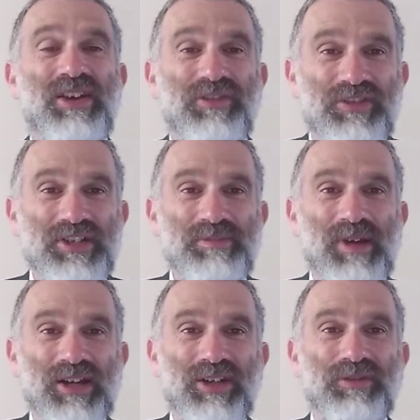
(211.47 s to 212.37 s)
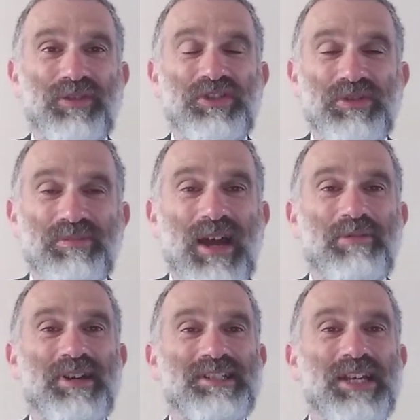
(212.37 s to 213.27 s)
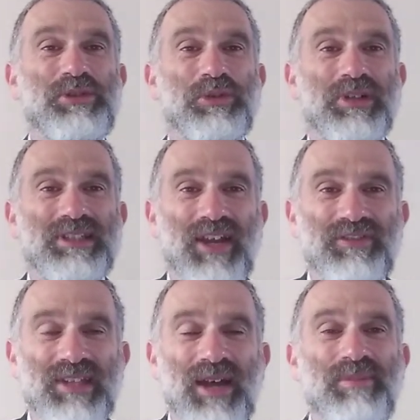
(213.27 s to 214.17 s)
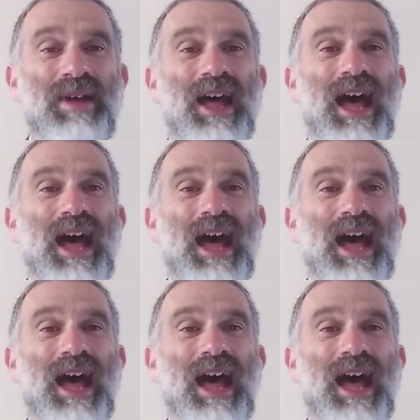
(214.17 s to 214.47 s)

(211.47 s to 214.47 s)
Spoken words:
first paragraph of Shema, where it says, Uchtavtam